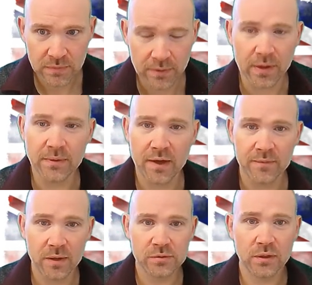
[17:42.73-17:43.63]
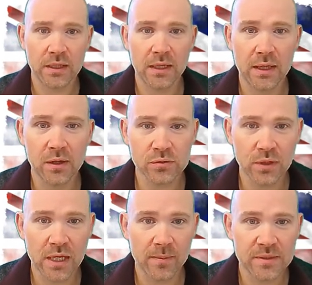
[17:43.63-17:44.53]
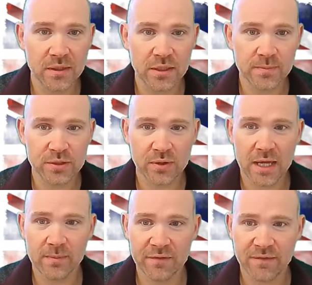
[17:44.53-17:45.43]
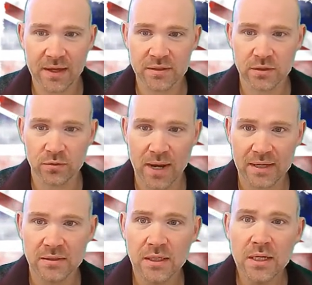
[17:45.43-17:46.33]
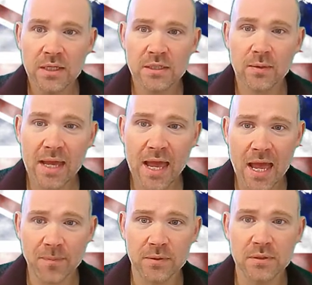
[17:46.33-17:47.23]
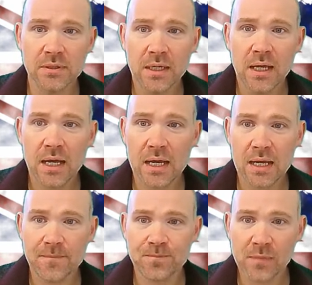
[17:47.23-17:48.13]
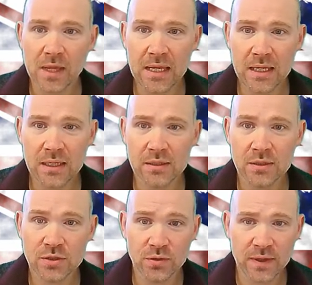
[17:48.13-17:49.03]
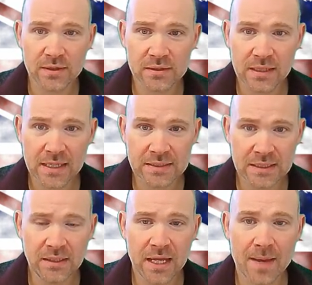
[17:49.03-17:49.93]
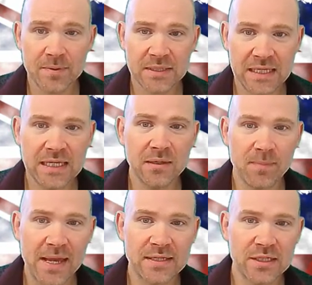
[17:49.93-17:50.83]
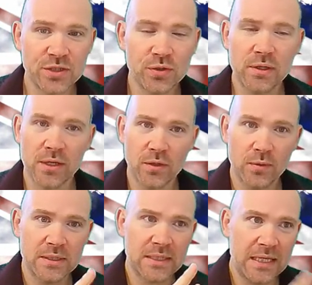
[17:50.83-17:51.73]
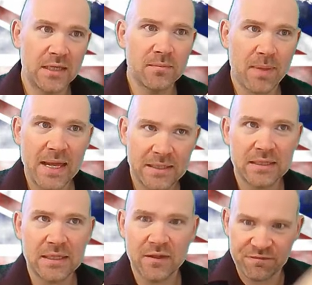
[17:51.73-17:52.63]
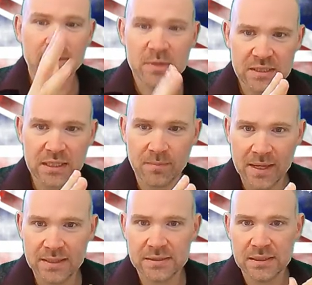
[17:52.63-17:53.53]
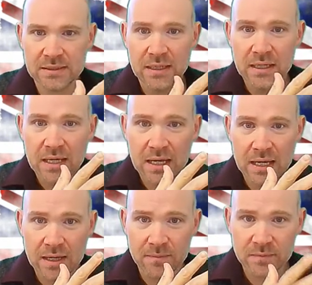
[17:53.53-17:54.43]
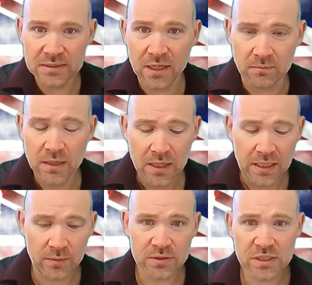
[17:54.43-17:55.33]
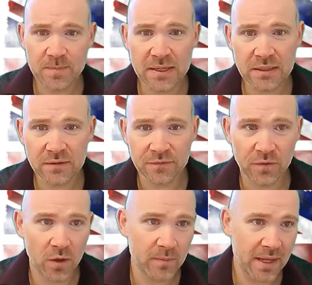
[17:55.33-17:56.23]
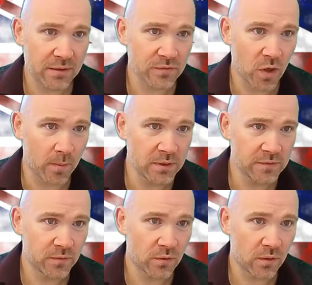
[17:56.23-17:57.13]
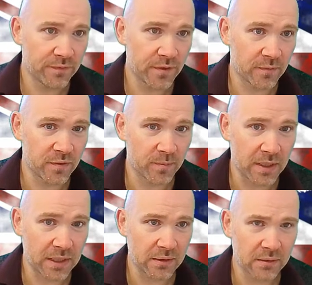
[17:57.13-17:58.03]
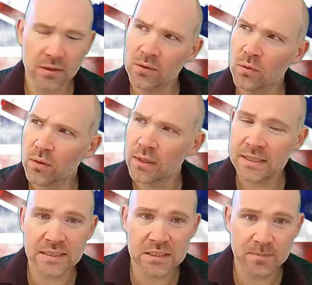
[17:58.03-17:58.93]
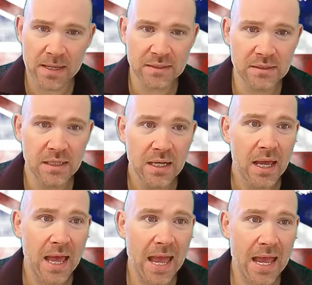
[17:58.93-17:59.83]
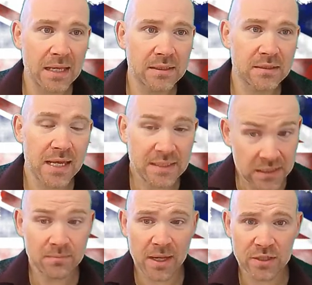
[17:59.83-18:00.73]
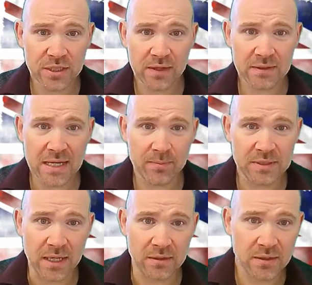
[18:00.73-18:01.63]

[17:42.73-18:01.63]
There we go. Yeah, I was looking at I was looking at this earlier to make sure I had my facts correct. So it happened um, in 2018. It happened to Ian Paisley Jr., who is Ian Paisley, the famous Ian Paisley's um, son. He was suspended from the House of Commons for, for, for, breaking the law on his expenses, and they didn't manage to get the 10%.